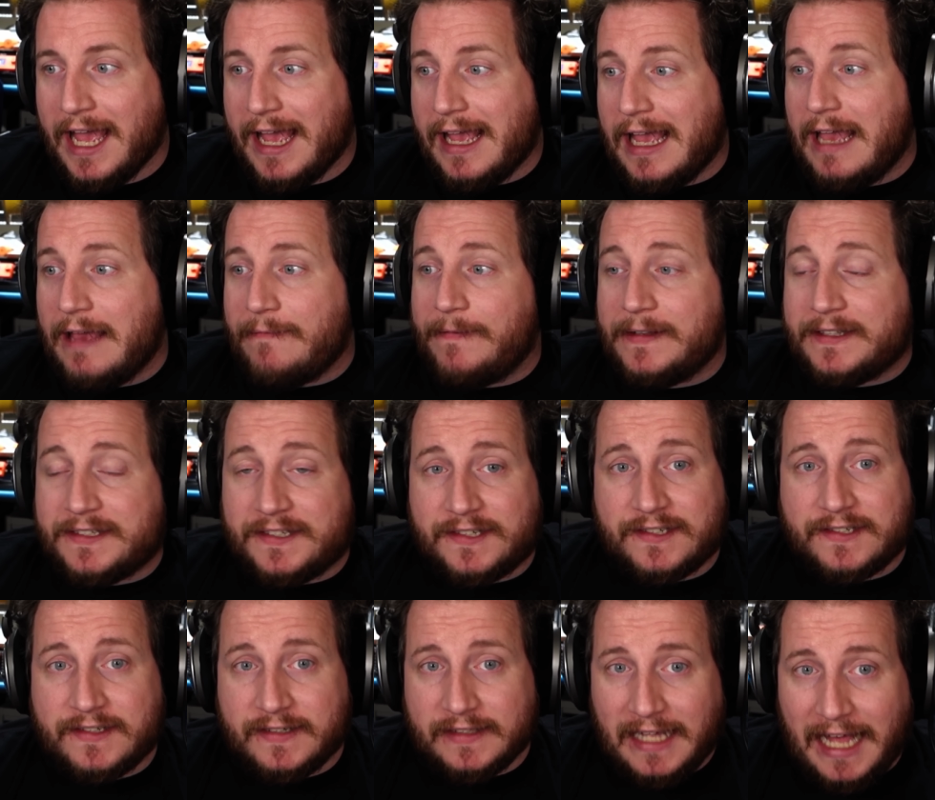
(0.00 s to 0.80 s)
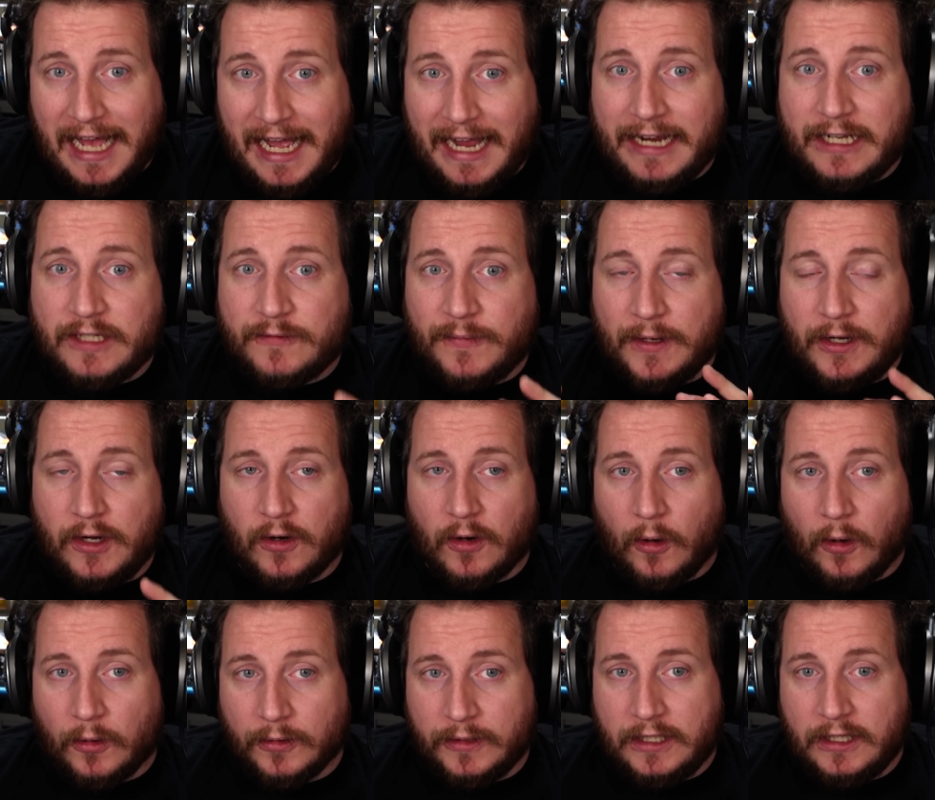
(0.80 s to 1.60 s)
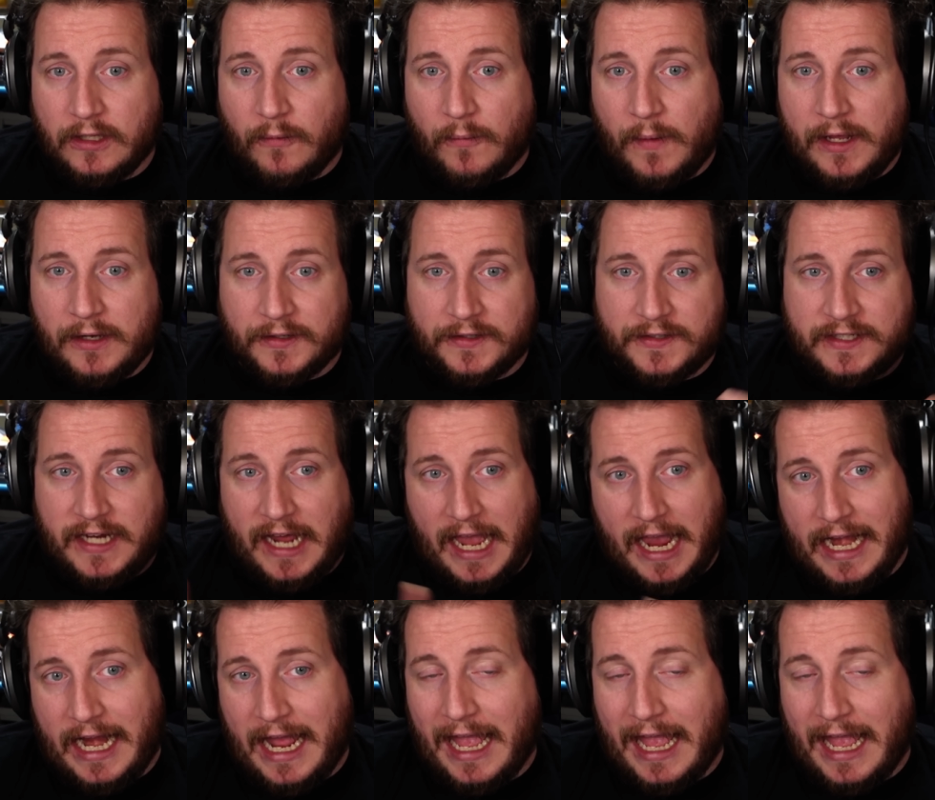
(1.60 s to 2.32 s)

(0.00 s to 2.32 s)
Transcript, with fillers: If it slides when you're holding the wheels tight